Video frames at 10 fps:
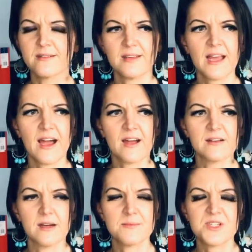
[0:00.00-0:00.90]
Yeah,
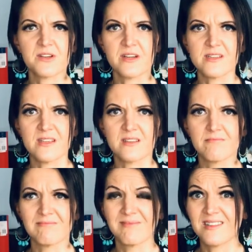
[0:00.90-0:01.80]
I'm sure I did.
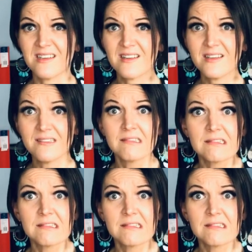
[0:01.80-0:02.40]
Did I?